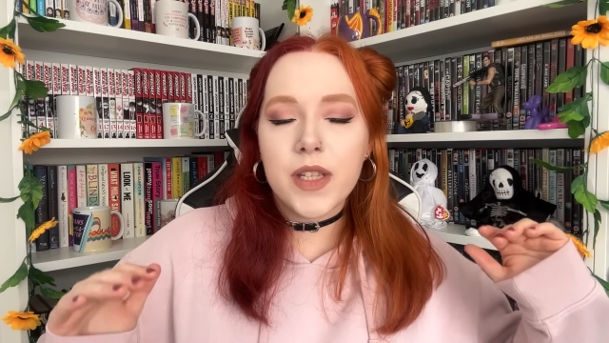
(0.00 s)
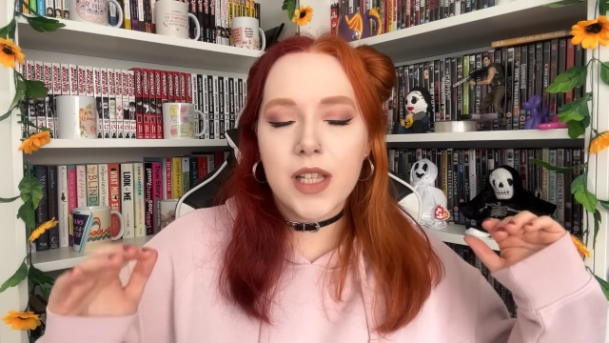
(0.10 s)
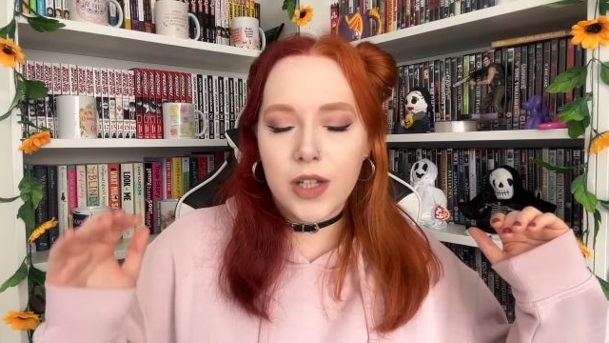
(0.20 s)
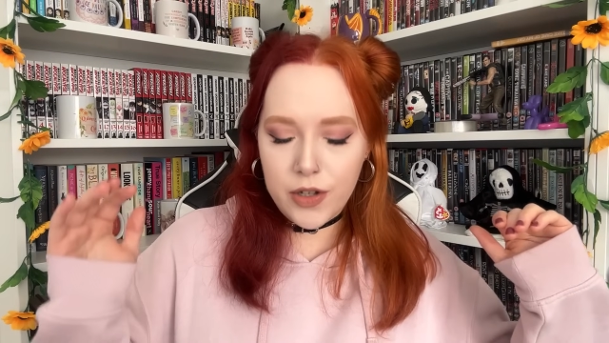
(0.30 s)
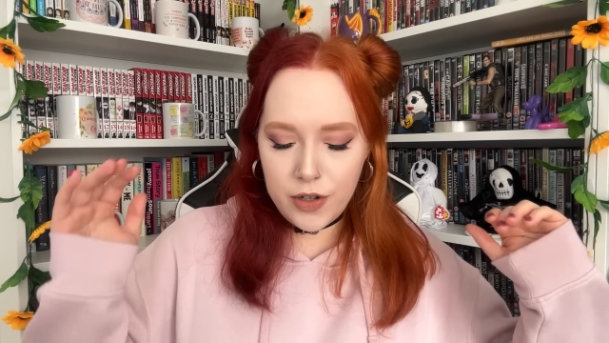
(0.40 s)
There's
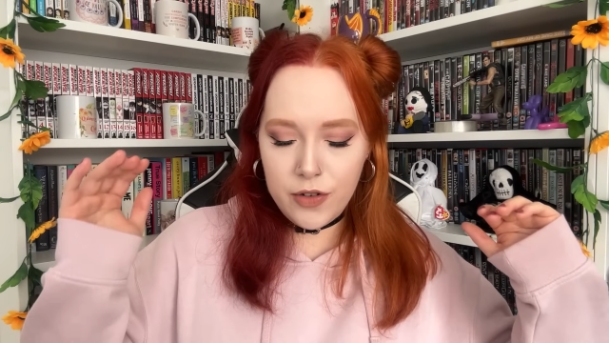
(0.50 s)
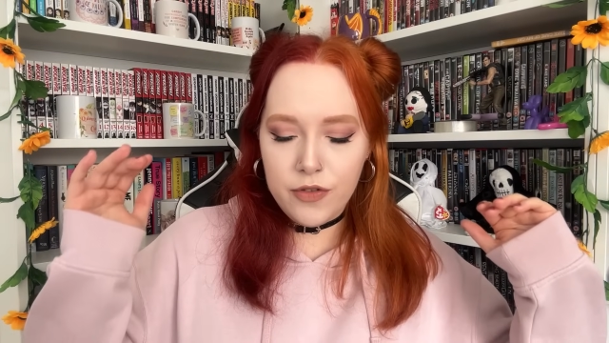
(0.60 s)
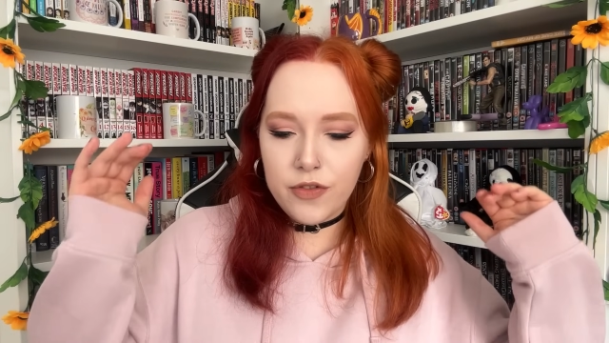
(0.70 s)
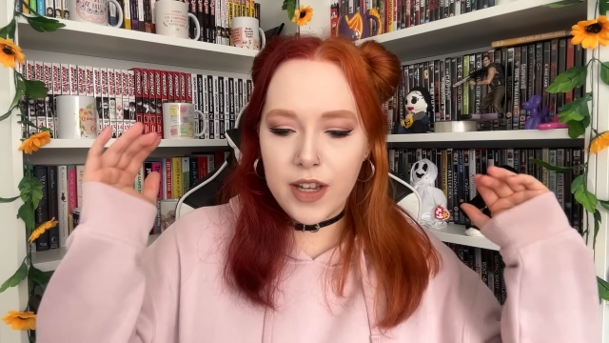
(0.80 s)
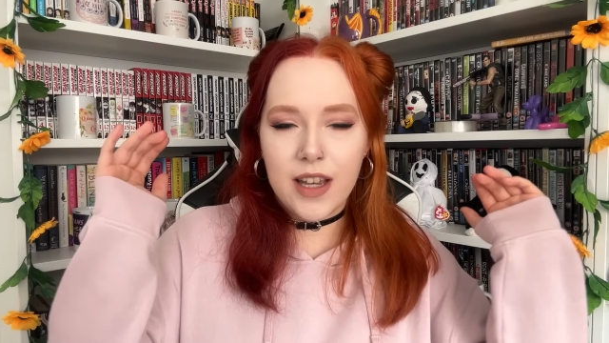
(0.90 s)
a lot
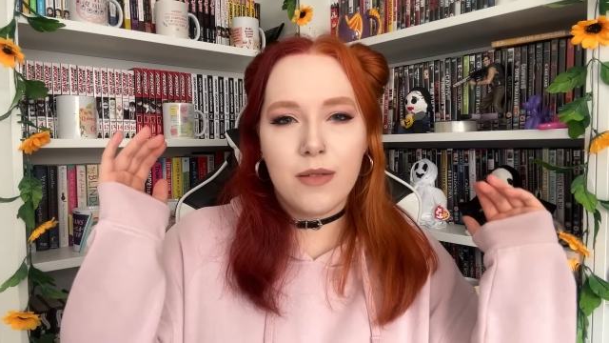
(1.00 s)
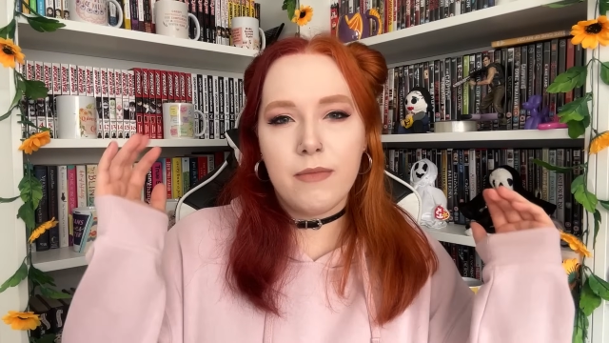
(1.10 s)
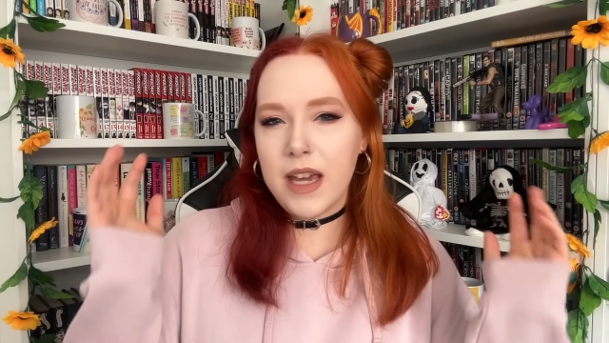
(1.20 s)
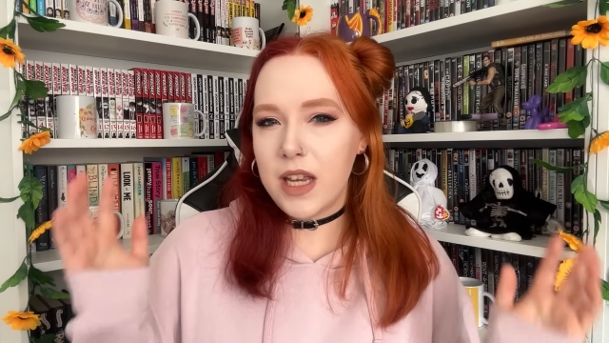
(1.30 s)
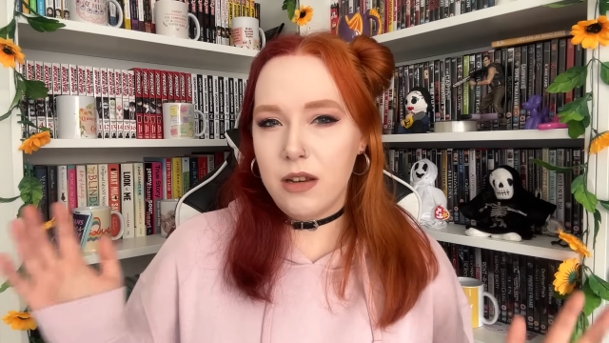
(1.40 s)
of like
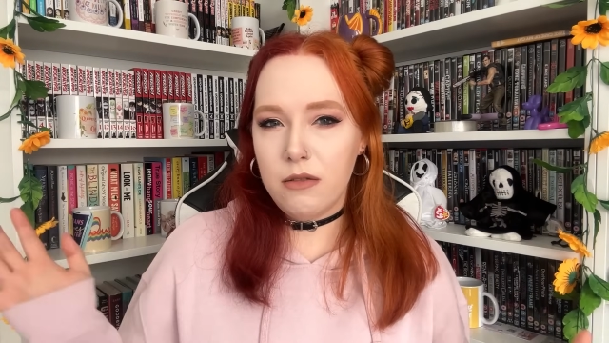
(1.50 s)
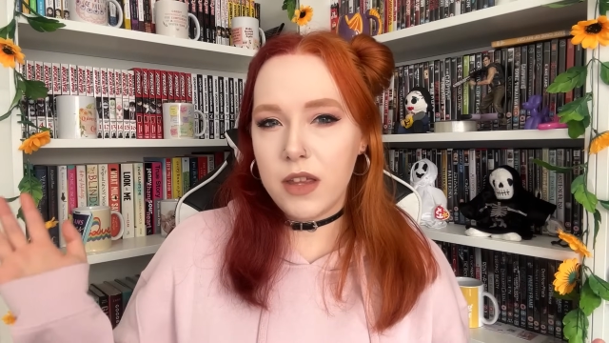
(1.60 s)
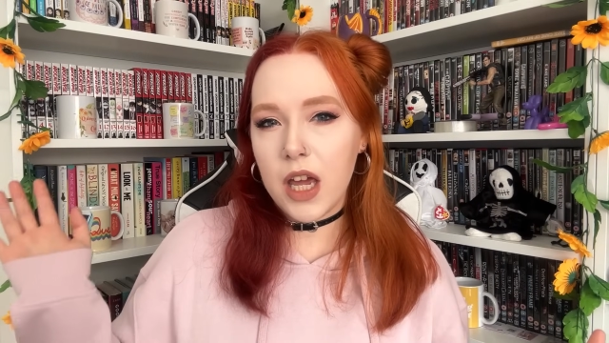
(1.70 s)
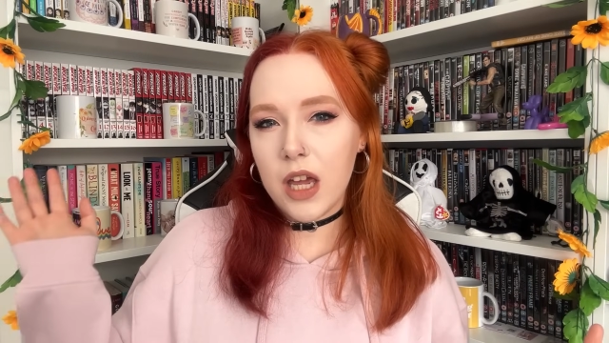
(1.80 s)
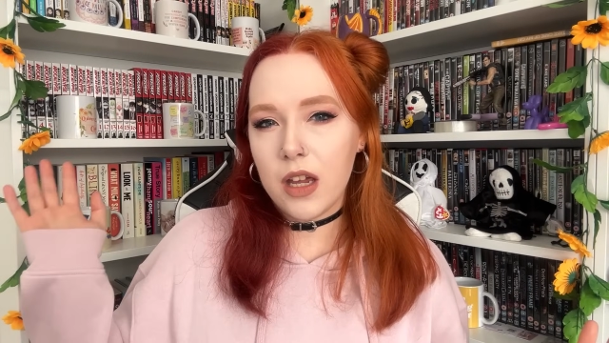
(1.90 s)
making you
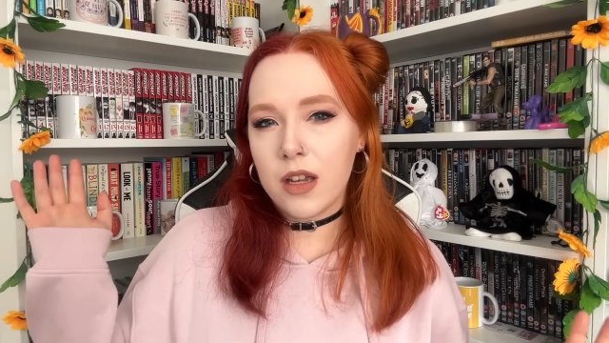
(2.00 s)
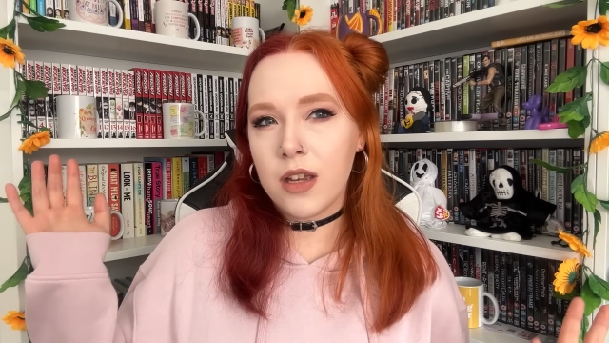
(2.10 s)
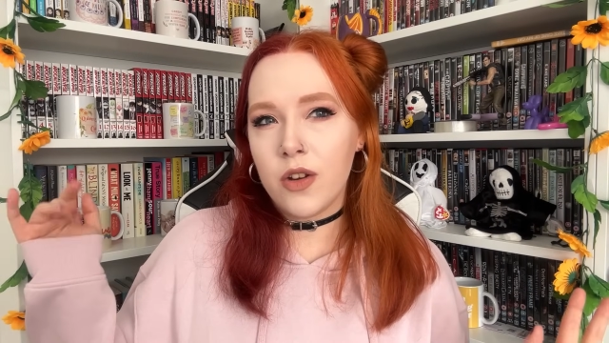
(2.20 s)
think,